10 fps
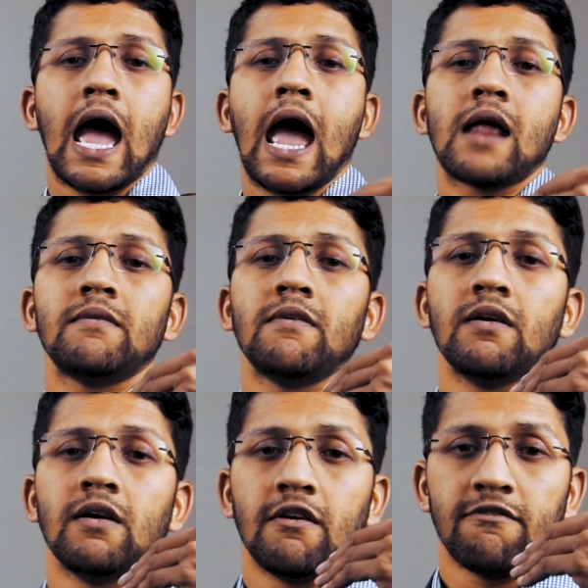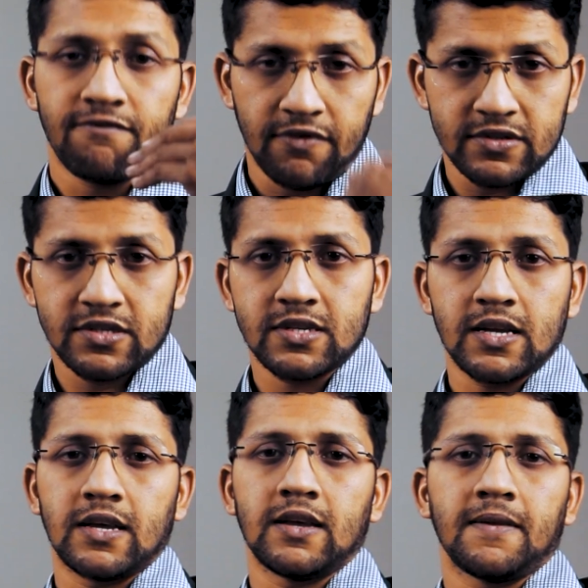And first
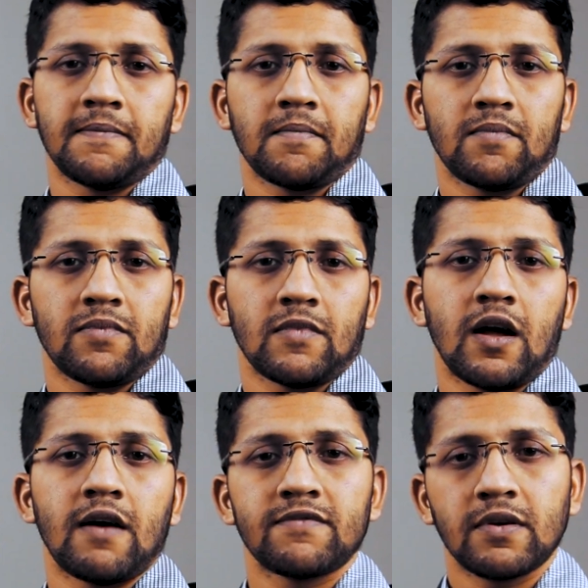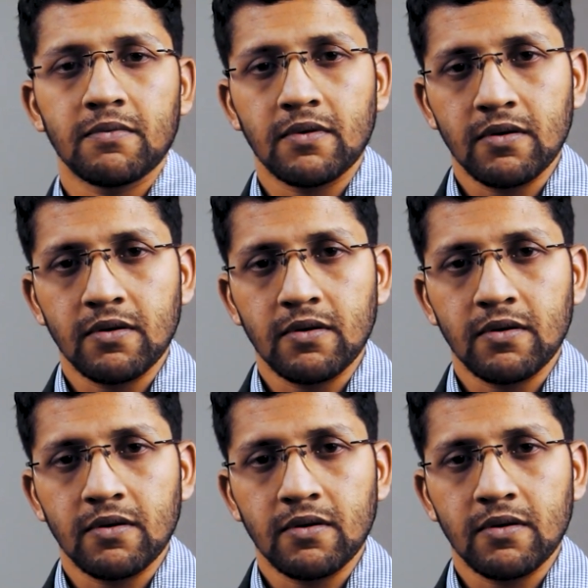thing after